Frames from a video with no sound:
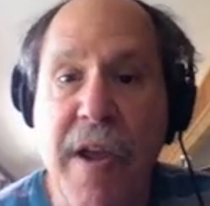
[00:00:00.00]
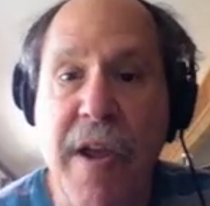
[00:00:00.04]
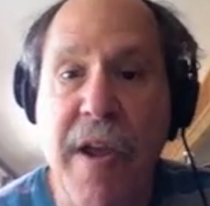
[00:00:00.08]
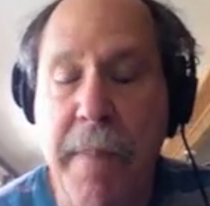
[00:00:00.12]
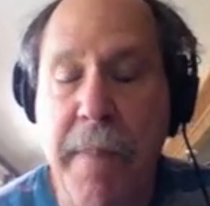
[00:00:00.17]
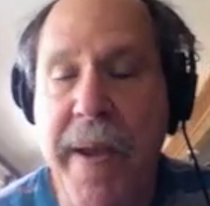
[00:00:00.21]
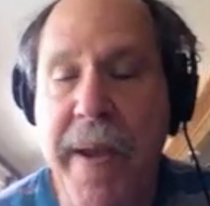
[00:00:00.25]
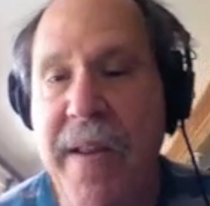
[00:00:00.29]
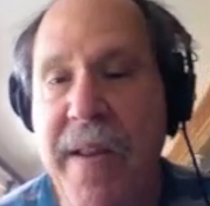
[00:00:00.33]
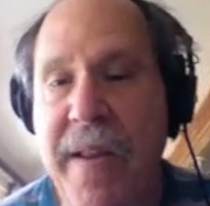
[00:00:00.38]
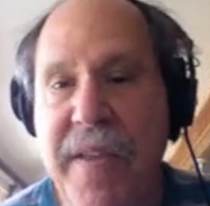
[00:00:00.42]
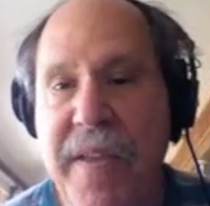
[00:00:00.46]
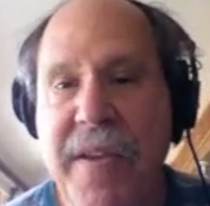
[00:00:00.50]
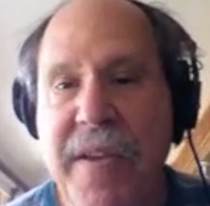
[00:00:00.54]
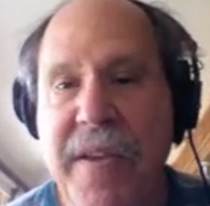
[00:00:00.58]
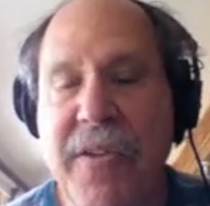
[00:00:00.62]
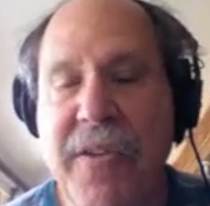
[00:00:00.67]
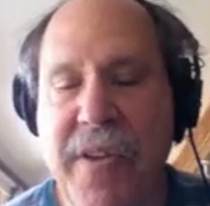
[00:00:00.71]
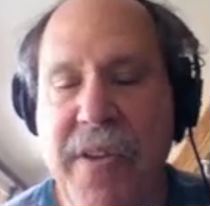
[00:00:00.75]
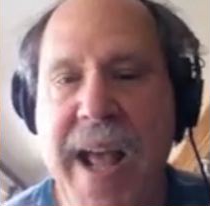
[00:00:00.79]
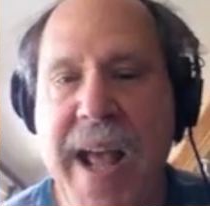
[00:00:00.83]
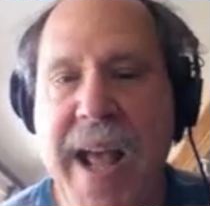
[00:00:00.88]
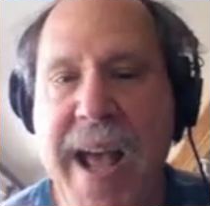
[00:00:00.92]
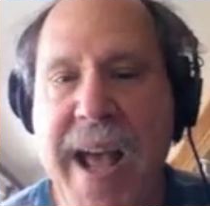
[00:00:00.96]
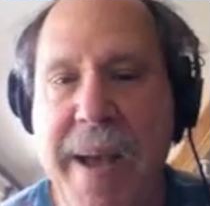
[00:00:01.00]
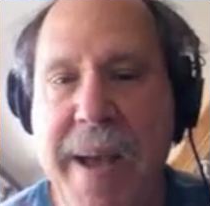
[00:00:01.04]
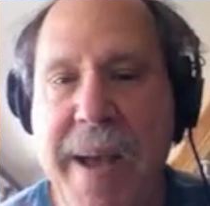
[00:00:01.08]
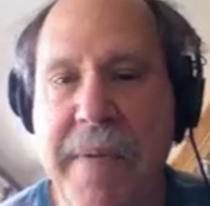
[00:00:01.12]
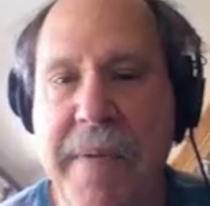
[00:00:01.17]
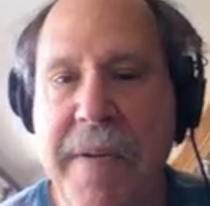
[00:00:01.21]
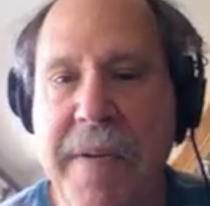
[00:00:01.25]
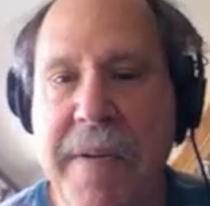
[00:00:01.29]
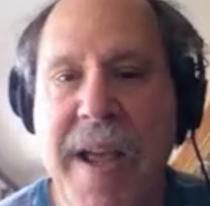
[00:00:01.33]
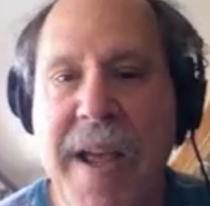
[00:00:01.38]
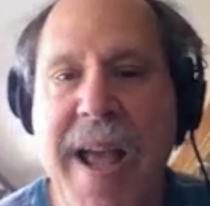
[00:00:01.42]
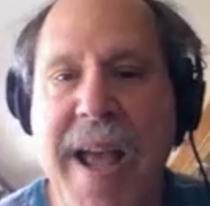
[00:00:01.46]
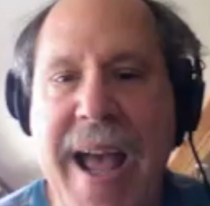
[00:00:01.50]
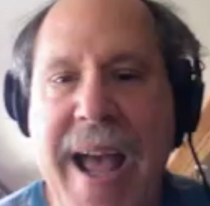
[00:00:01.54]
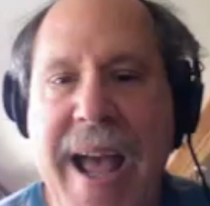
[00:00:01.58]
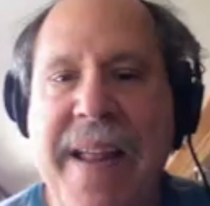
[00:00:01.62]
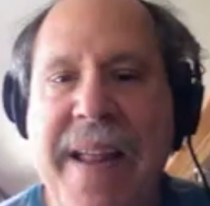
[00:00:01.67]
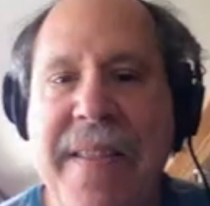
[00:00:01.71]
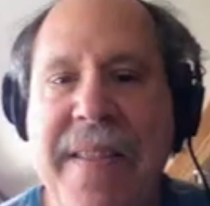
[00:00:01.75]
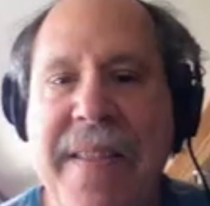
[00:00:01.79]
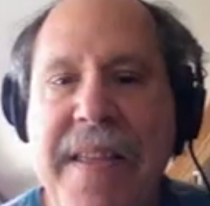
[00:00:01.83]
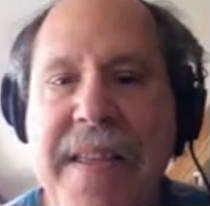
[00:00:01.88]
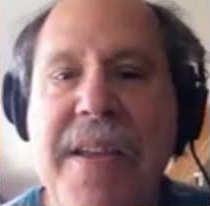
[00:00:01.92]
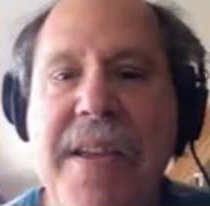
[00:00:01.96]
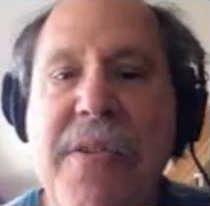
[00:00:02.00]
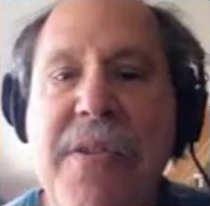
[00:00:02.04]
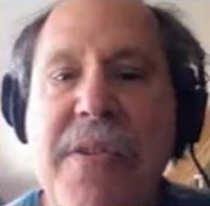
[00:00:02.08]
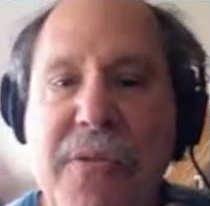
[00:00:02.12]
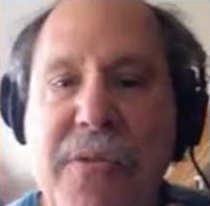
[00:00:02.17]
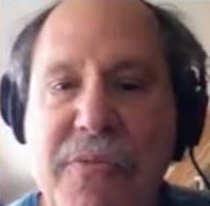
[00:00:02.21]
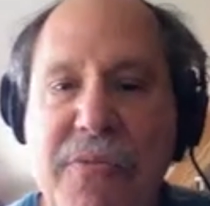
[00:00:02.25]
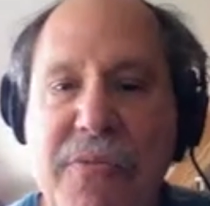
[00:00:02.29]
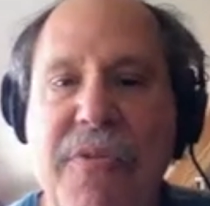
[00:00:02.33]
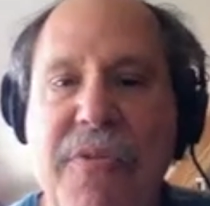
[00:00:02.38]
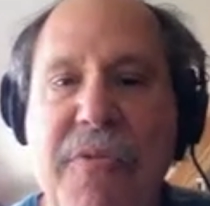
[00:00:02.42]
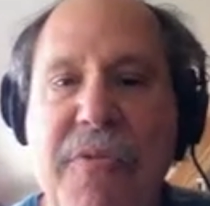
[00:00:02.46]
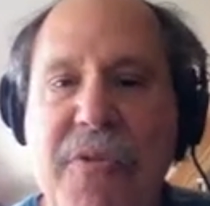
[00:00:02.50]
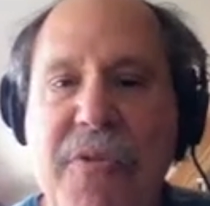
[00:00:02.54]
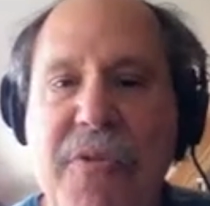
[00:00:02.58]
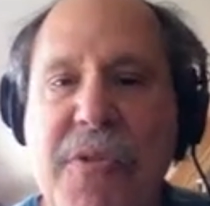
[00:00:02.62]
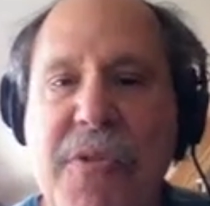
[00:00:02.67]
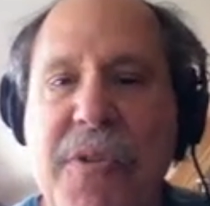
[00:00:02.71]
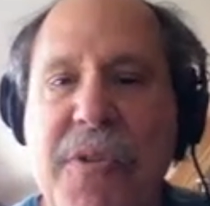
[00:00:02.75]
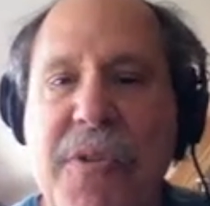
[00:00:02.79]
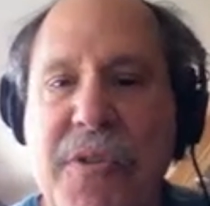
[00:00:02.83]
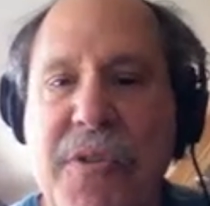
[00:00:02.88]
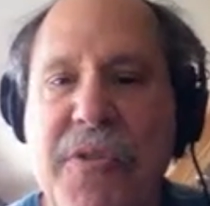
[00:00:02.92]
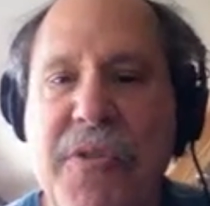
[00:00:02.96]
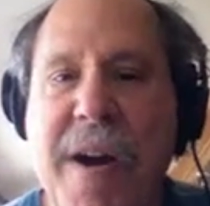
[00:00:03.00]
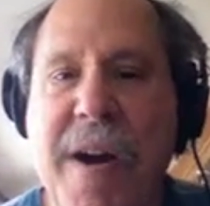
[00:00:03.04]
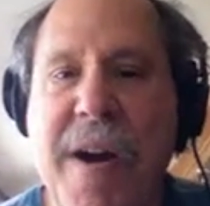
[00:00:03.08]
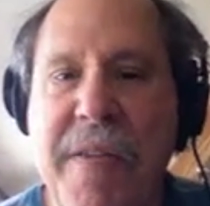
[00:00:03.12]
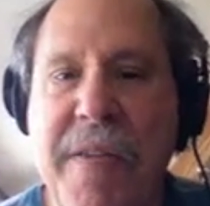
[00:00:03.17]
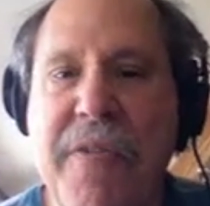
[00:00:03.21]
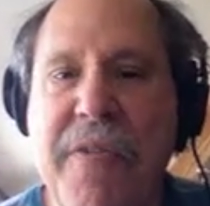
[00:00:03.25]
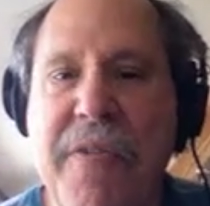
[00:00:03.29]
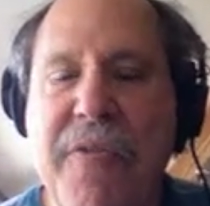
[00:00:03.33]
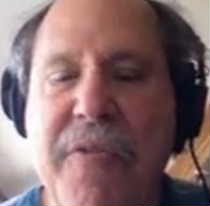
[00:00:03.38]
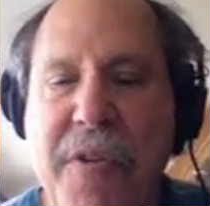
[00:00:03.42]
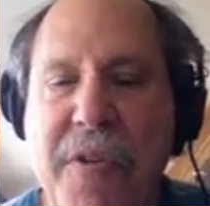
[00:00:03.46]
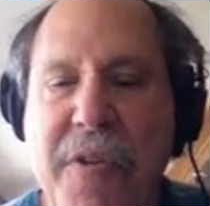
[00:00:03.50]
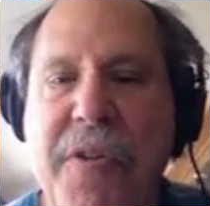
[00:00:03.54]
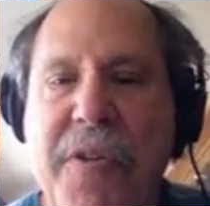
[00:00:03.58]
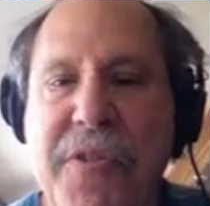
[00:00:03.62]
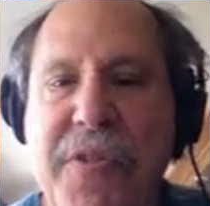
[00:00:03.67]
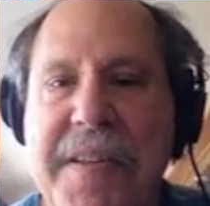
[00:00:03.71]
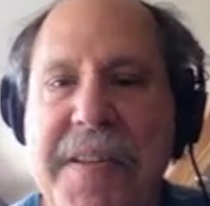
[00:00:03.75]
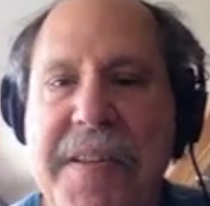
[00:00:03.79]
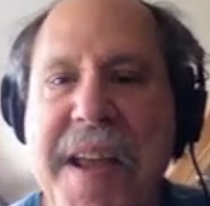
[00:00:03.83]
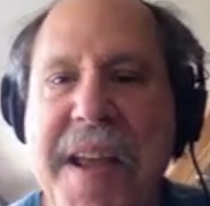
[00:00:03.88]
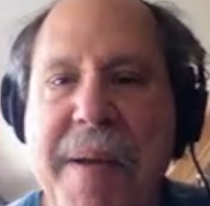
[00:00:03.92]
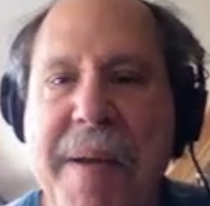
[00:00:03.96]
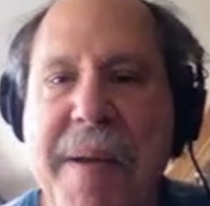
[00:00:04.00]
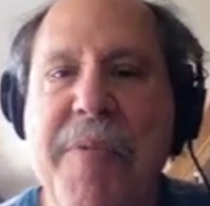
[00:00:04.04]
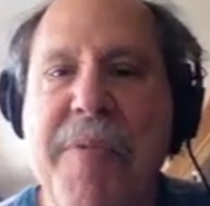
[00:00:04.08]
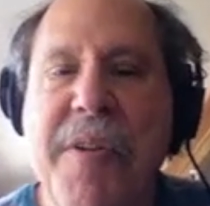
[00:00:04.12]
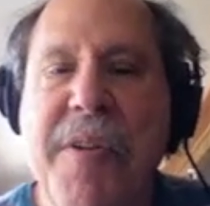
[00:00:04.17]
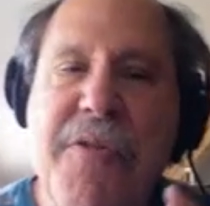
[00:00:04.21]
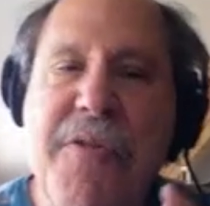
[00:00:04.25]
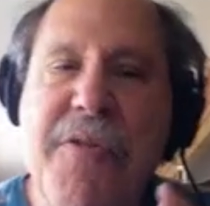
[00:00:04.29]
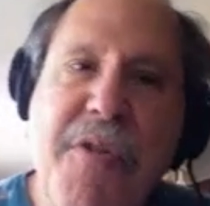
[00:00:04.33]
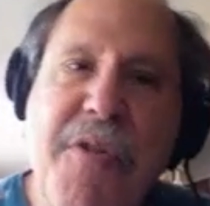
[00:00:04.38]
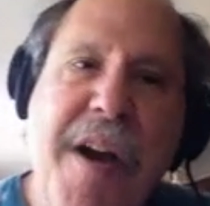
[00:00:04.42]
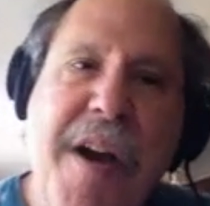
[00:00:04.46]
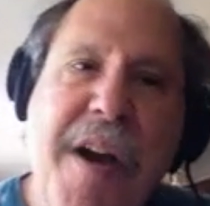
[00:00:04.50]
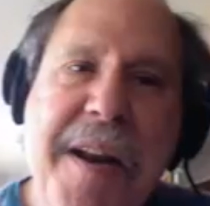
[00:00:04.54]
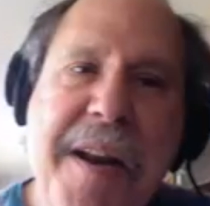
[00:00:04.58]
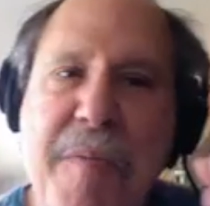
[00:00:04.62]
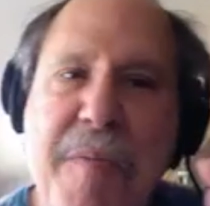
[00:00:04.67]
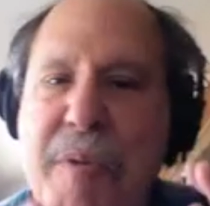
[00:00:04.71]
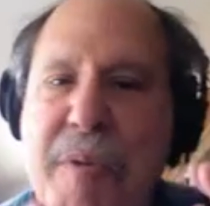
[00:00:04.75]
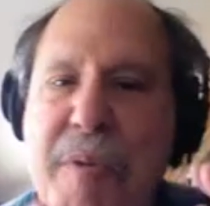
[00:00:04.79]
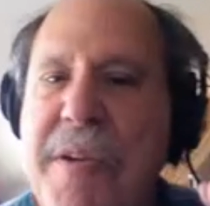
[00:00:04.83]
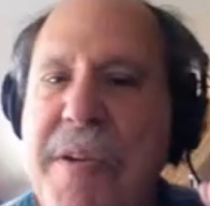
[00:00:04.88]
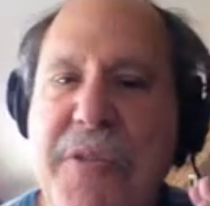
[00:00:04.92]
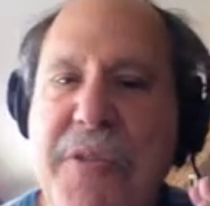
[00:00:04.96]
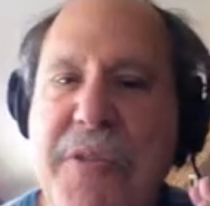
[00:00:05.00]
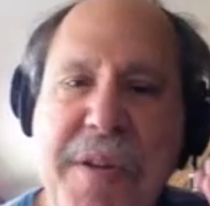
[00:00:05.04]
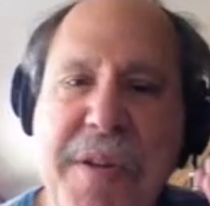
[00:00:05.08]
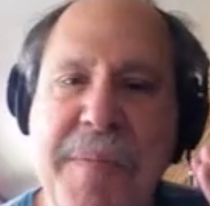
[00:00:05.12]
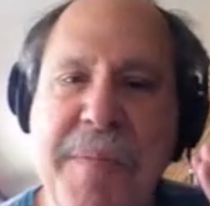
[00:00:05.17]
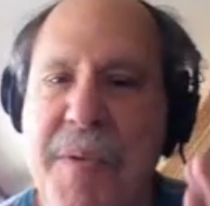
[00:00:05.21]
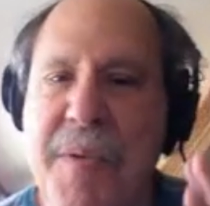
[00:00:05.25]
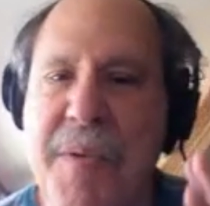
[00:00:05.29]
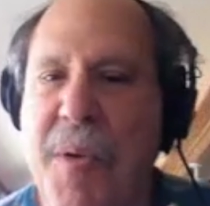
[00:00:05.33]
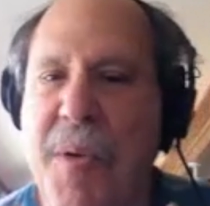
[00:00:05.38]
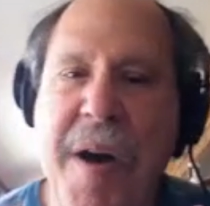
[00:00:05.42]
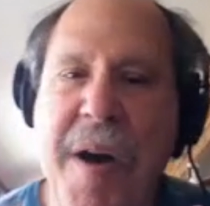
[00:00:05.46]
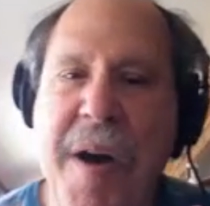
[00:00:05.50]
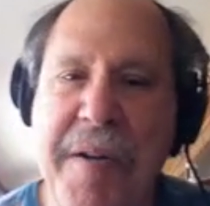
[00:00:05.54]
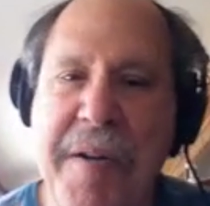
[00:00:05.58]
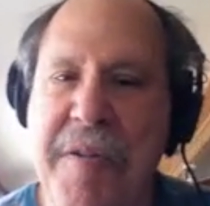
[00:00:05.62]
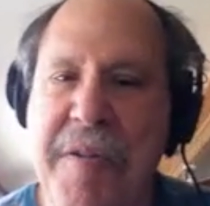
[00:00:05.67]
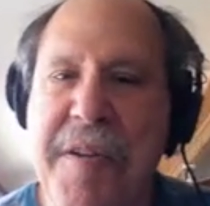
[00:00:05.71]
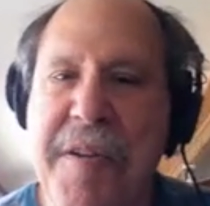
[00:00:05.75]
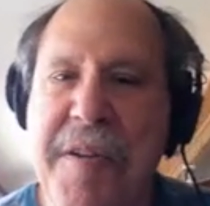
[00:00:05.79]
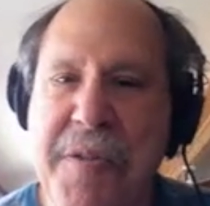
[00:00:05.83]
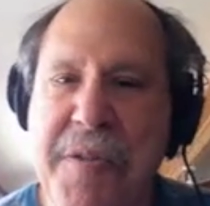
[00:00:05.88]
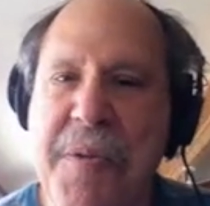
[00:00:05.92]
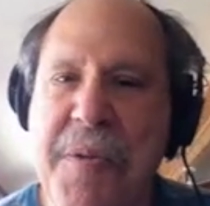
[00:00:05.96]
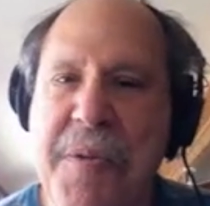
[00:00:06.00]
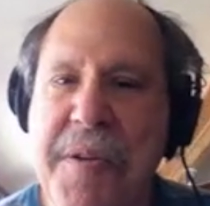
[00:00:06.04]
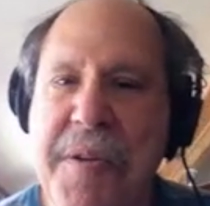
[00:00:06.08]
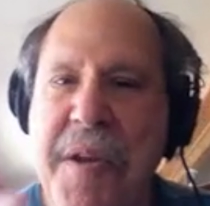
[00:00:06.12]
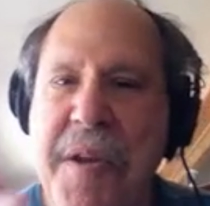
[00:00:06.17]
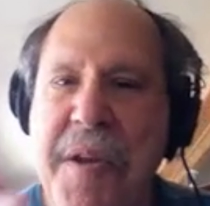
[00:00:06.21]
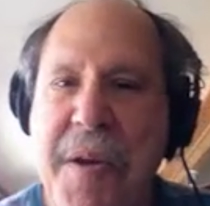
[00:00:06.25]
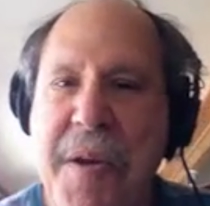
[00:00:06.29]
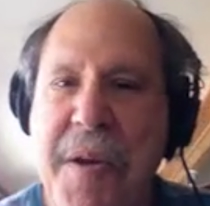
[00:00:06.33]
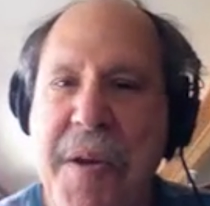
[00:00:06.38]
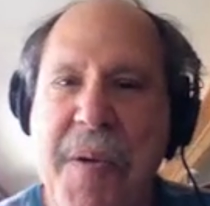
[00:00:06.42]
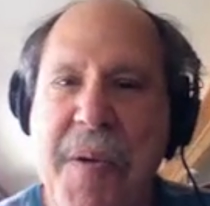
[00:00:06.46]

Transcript: bad things that happened. And these rules are the first attempt to try to bring some order into it,